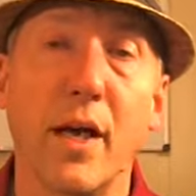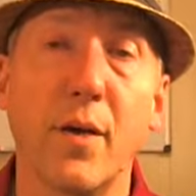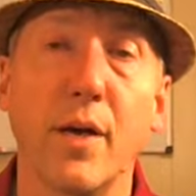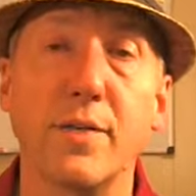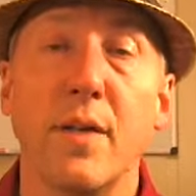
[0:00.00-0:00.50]

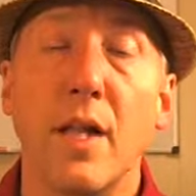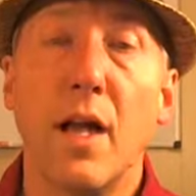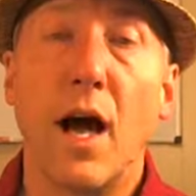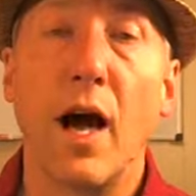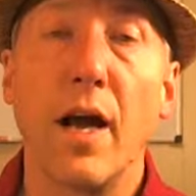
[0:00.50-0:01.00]

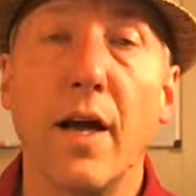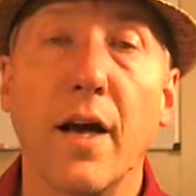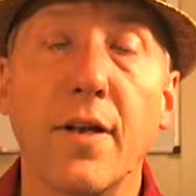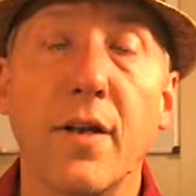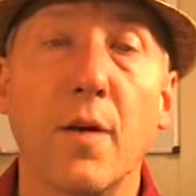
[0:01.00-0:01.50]
Anyways, I
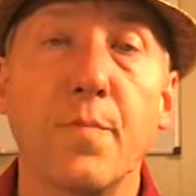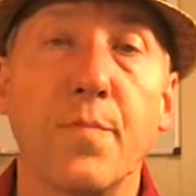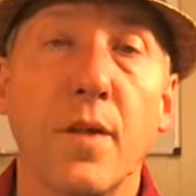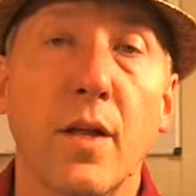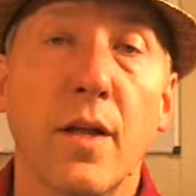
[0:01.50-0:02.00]

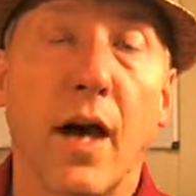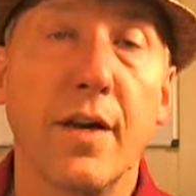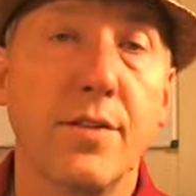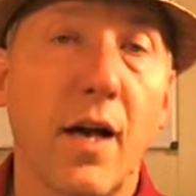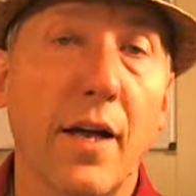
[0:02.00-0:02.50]

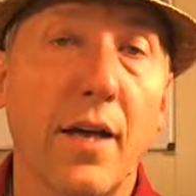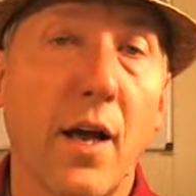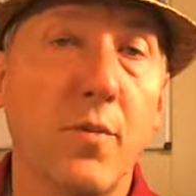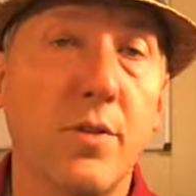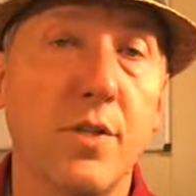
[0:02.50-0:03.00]
decided
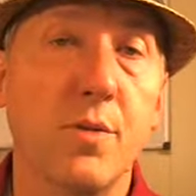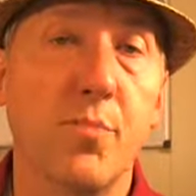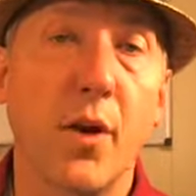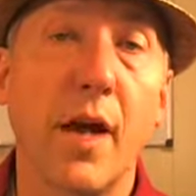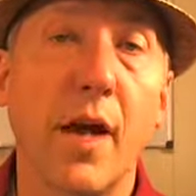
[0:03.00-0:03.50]
I would just
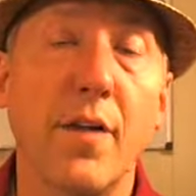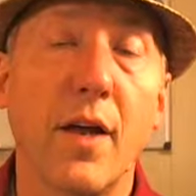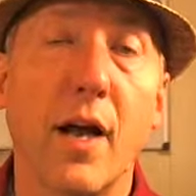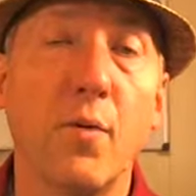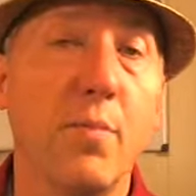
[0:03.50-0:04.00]
pray
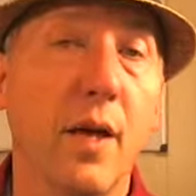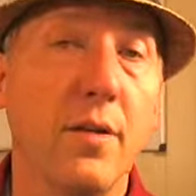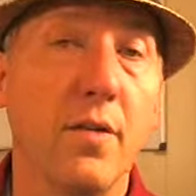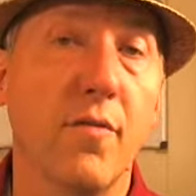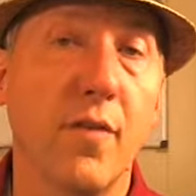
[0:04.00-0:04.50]
that I would be
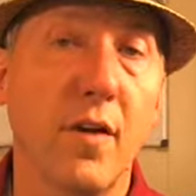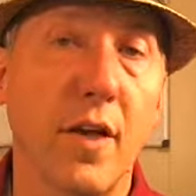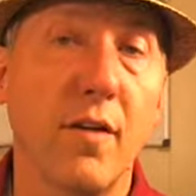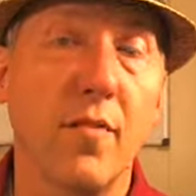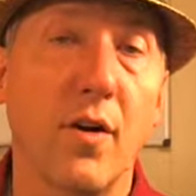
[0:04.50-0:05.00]
able to
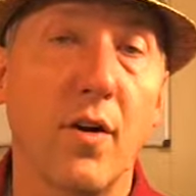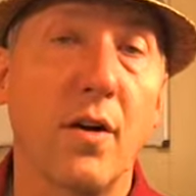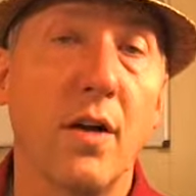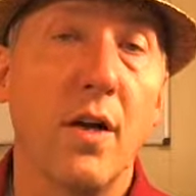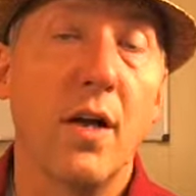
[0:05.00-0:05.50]
forgive her,